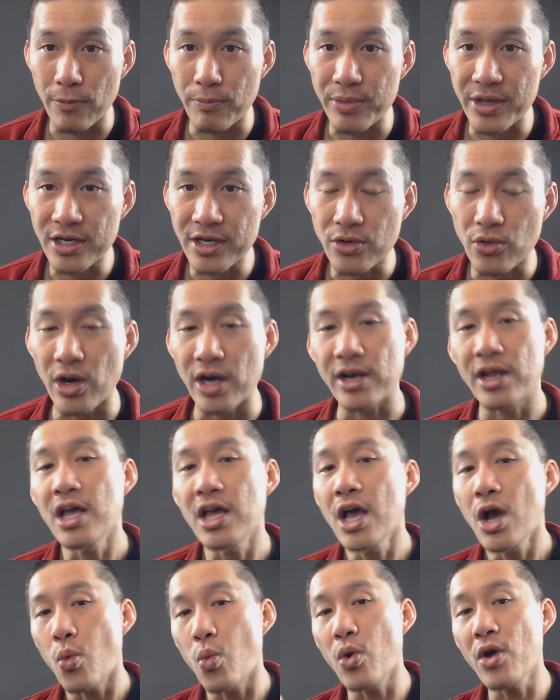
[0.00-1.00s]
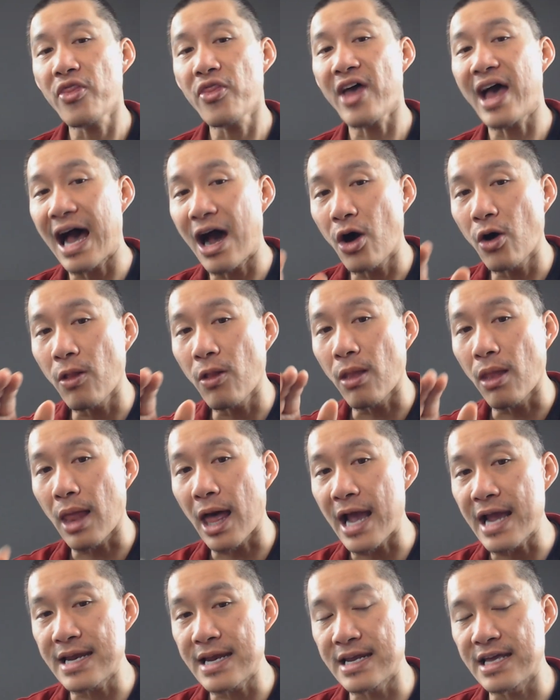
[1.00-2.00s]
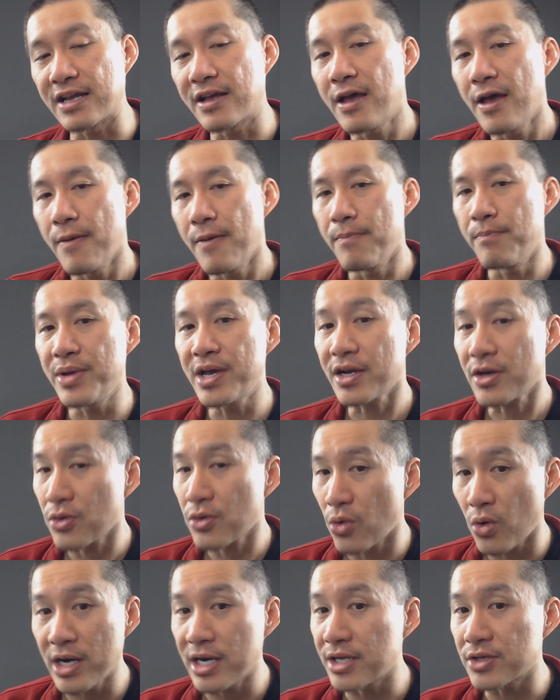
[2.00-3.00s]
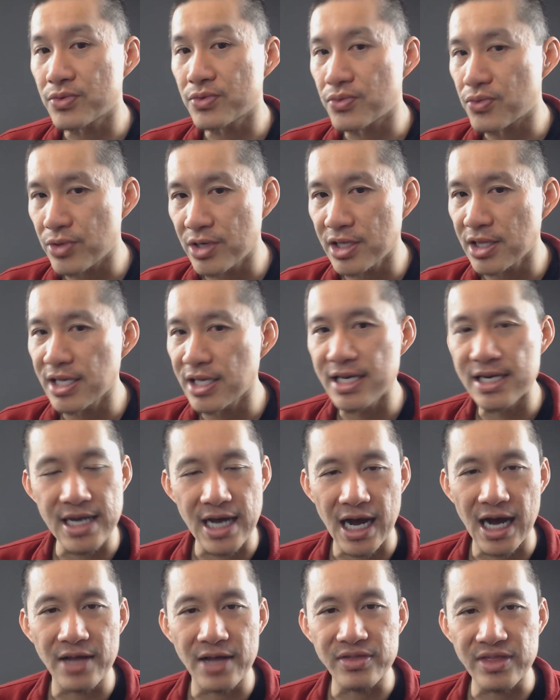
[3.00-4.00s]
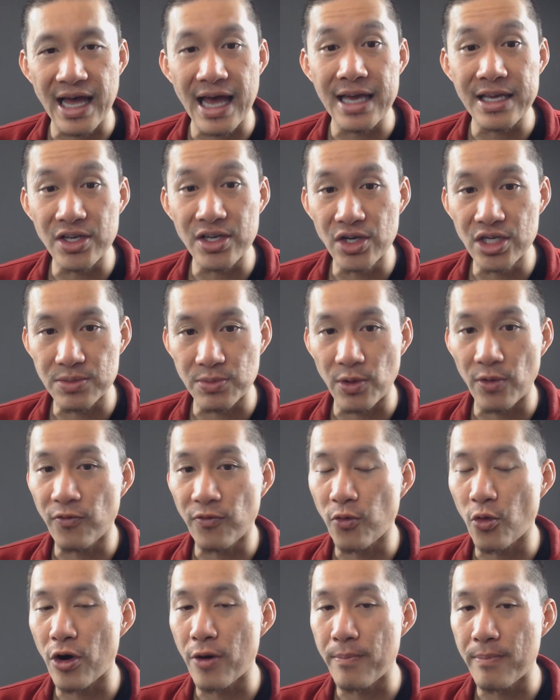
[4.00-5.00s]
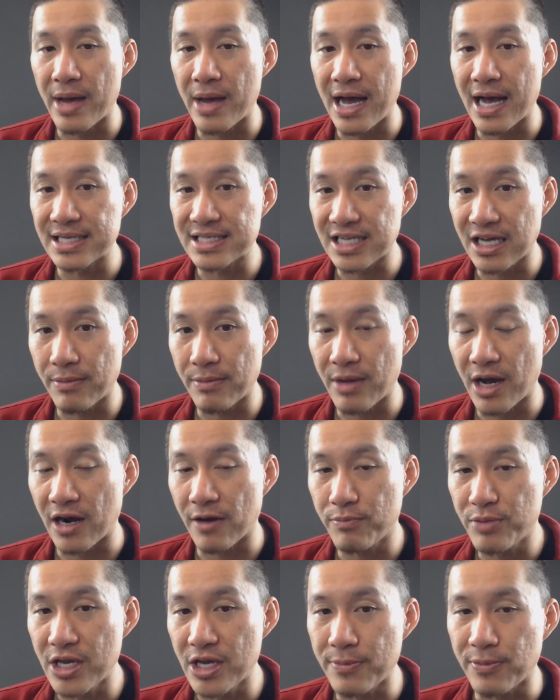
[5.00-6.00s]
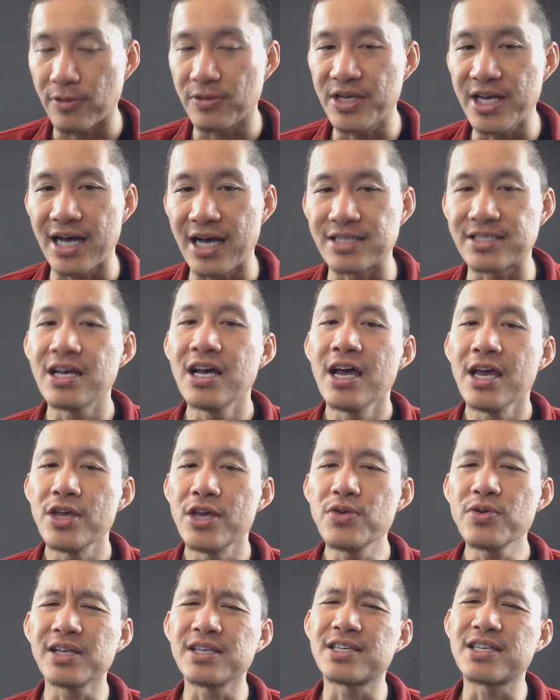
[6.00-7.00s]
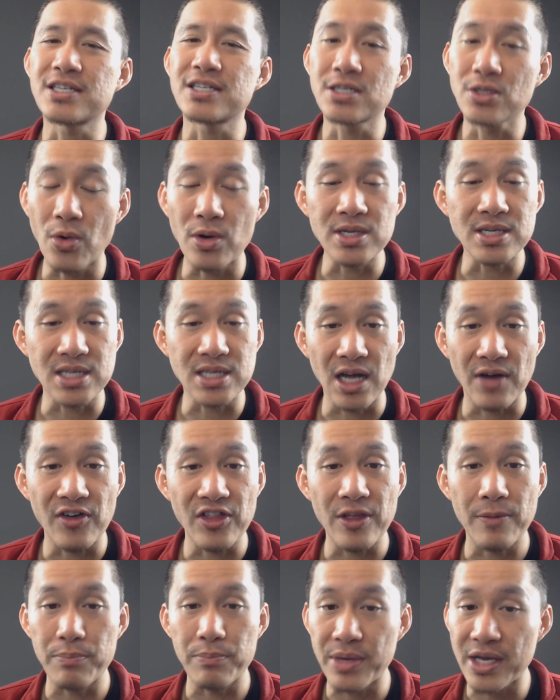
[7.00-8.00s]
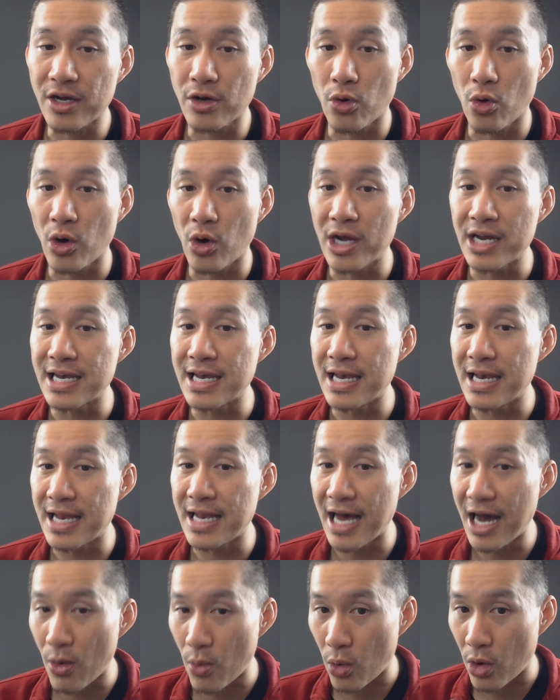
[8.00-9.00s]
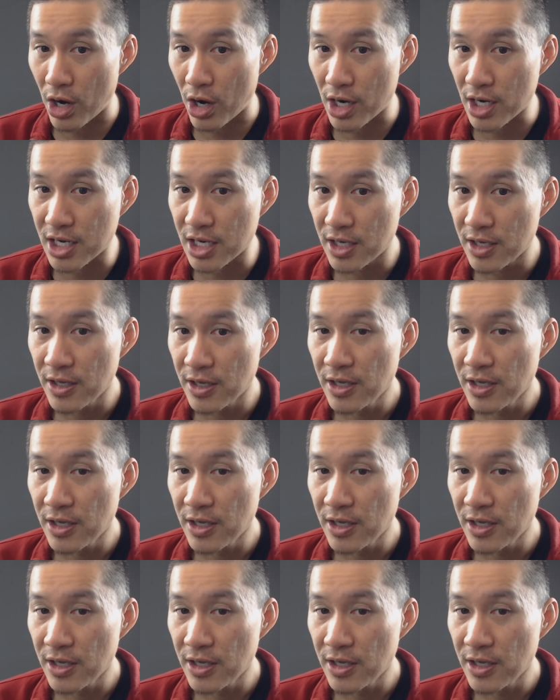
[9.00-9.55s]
Bitcoin. Without Lightning, Bitcoin is really not that usable for a mass amount of people. Yes, you can store stuff on the Bitcoin network